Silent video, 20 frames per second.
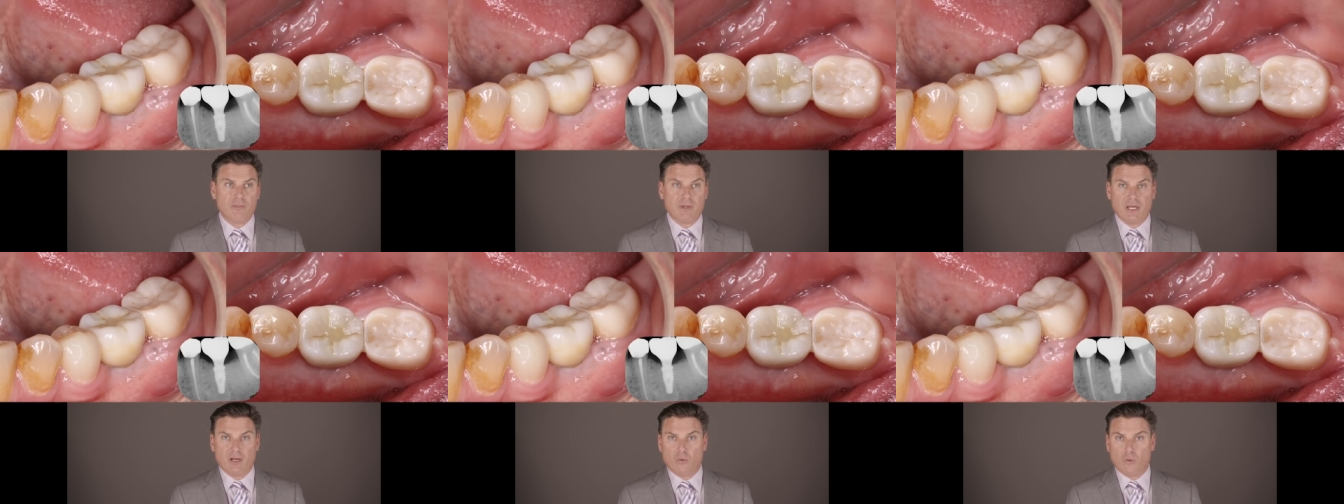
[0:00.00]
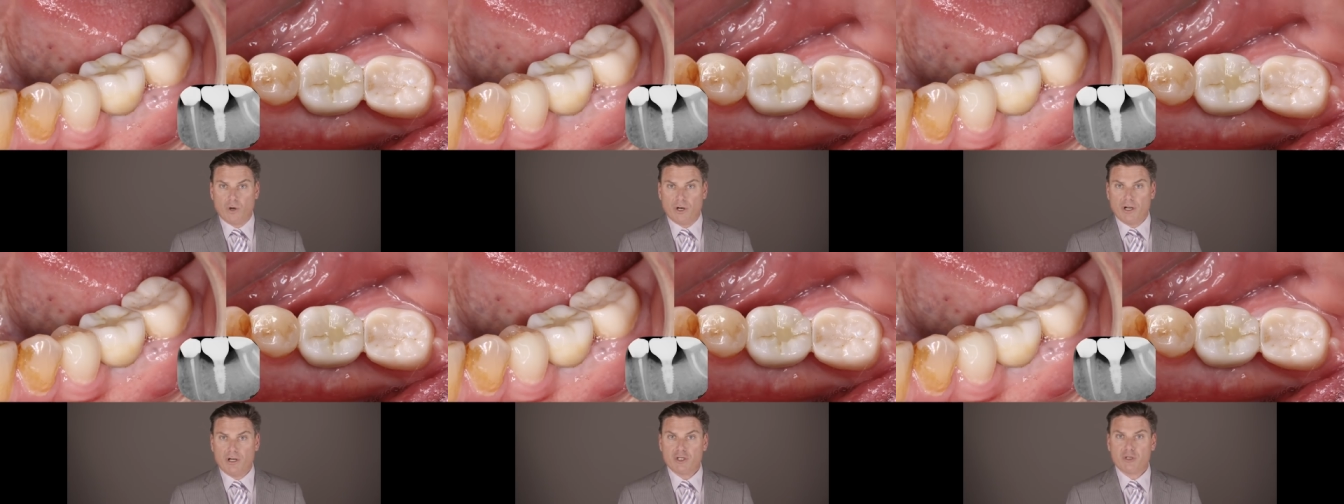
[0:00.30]
meaning
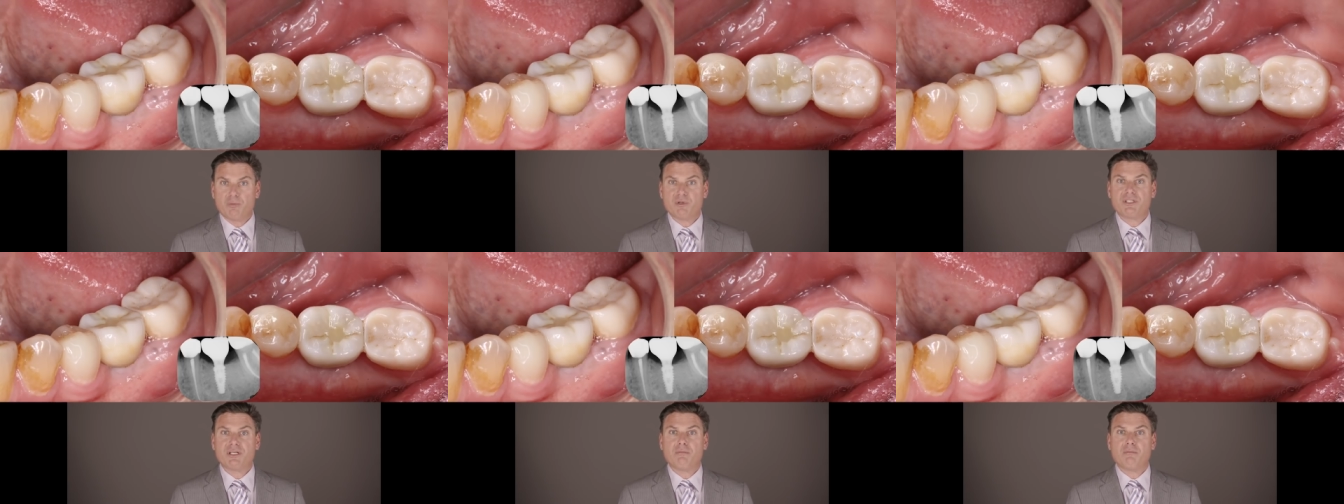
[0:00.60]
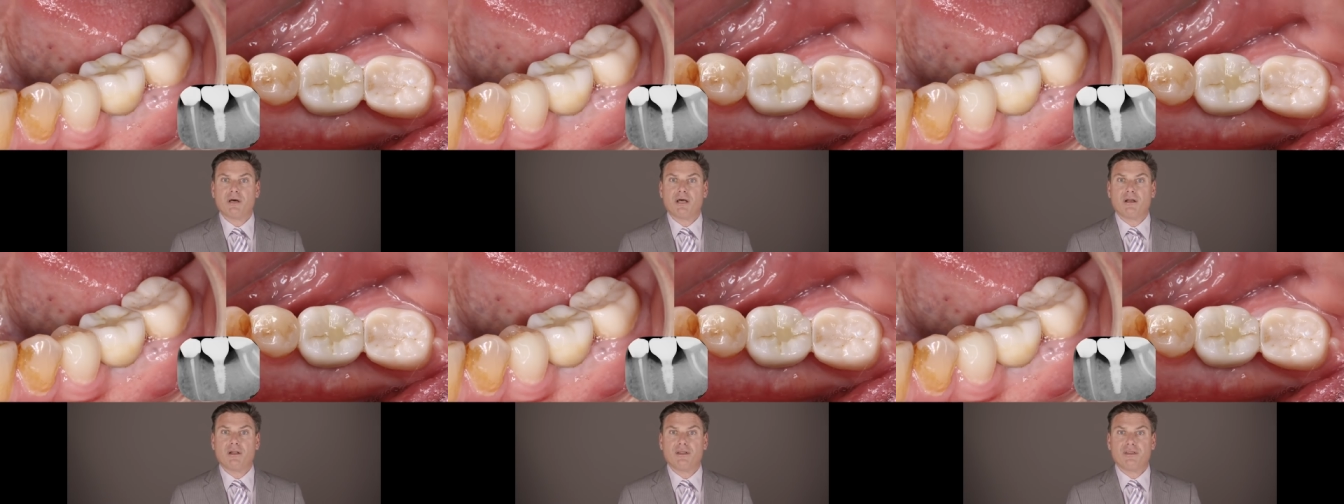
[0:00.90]
one hundred percent
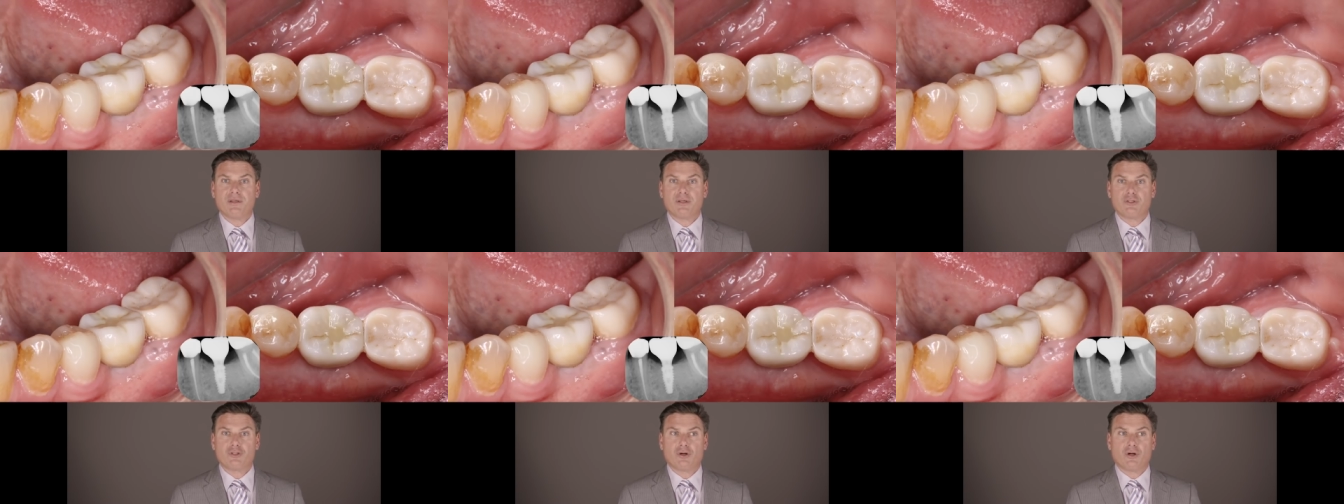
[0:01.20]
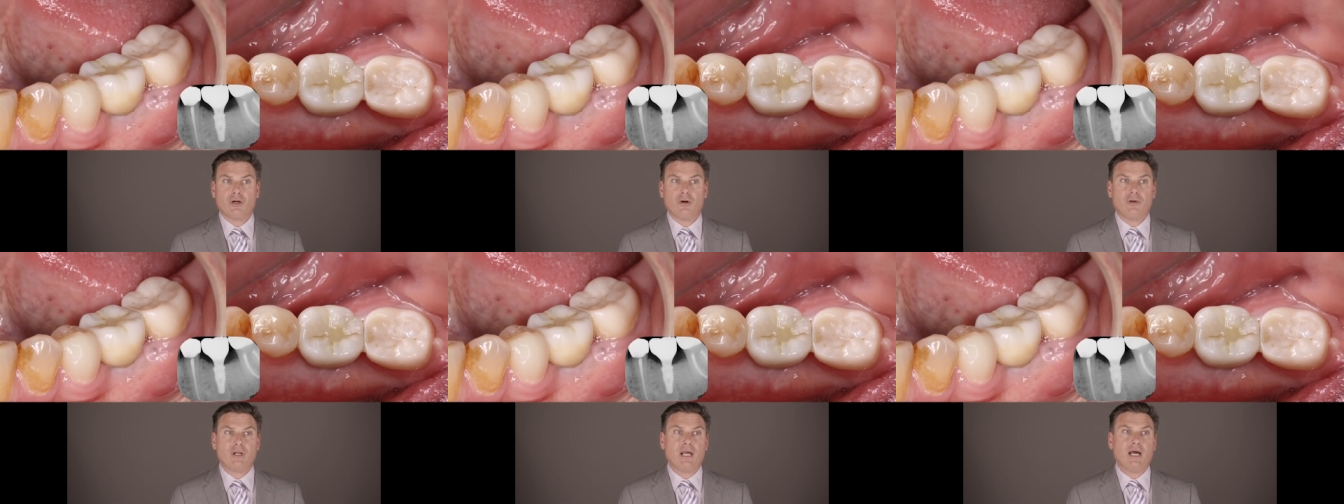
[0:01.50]
monolithic
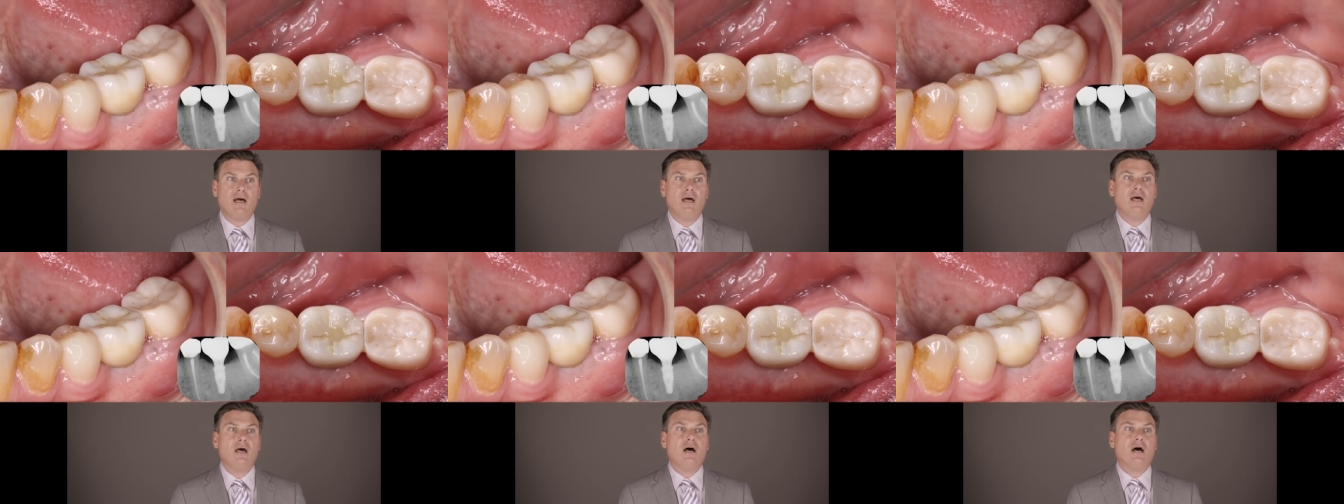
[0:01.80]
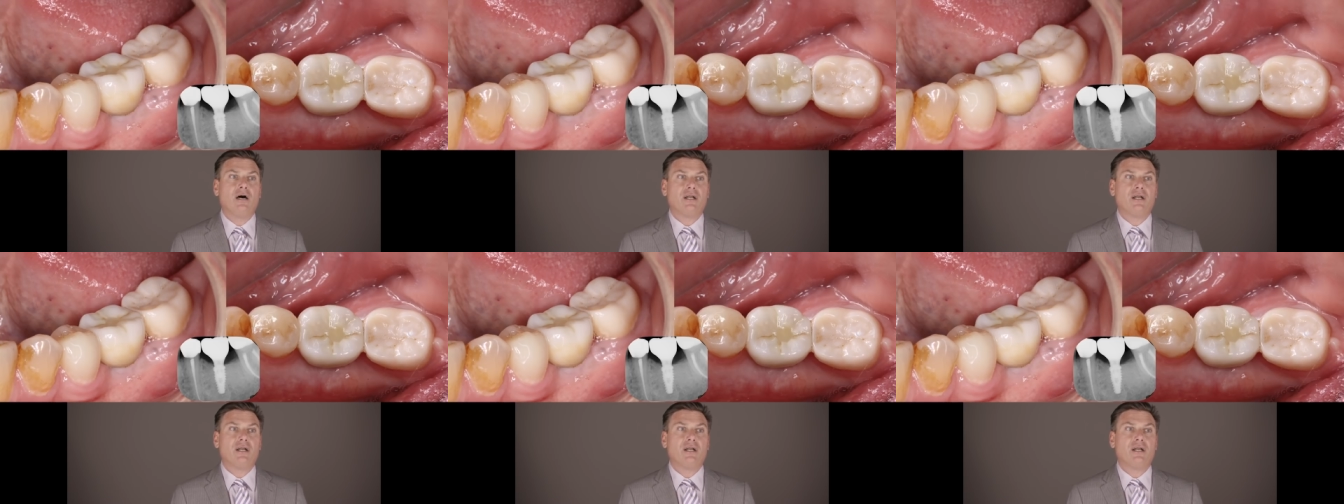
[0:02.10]
zirconia